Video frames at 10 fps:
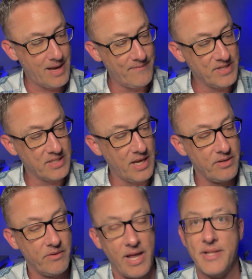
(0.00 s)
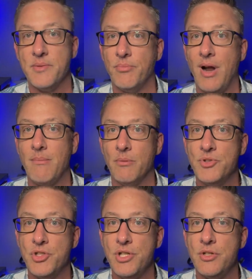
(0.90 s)
Obviously, I knew it had some
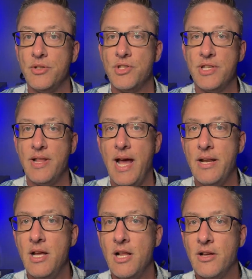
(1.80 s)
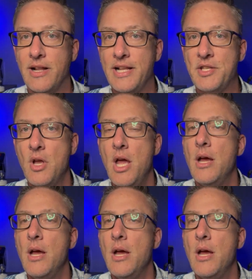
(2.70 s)
problems. Geez, you can see that. Look at that.